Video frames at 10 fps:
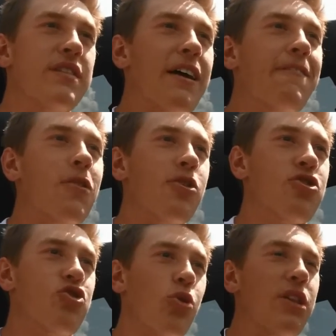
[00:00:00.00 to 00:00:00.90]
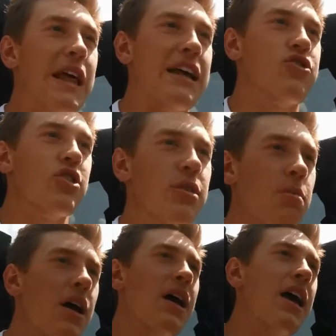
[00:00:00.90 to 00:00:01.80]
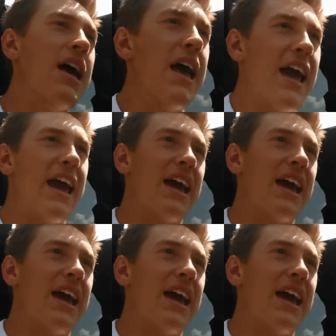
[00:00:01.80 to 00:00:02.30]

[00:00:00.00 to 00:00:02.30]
since I first joined that gym.